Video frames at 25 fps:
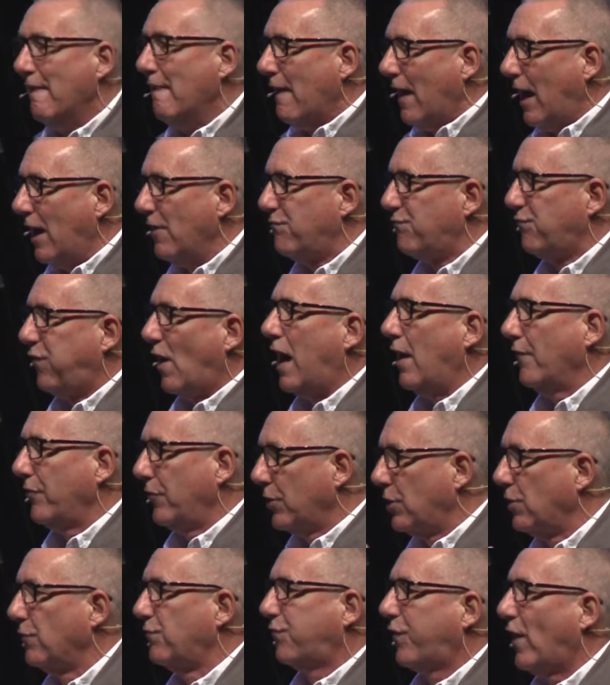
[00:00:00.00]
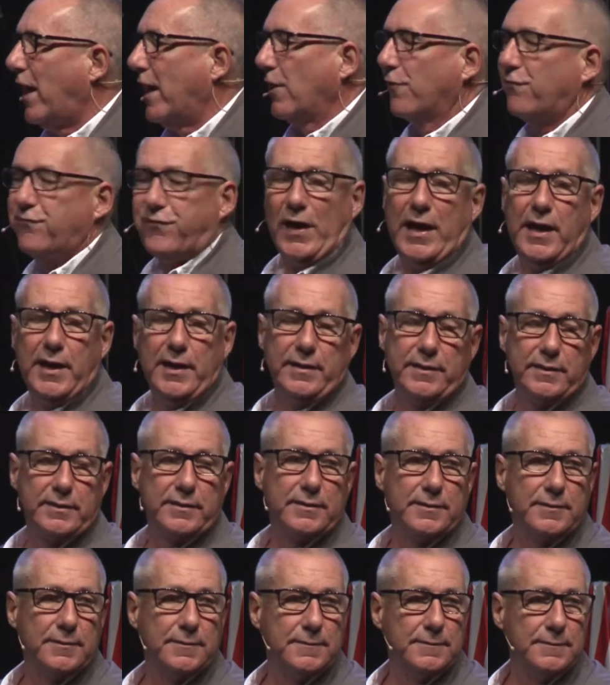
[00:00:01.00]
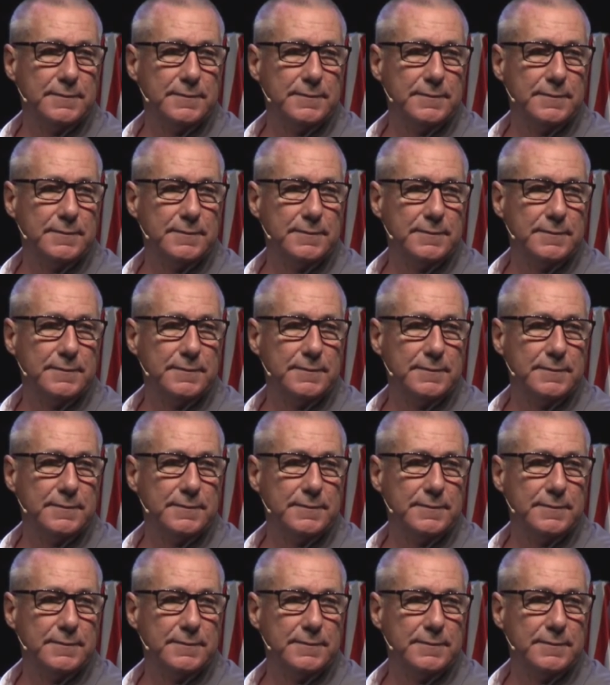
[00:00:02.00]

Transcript: I fought the good fight of faith.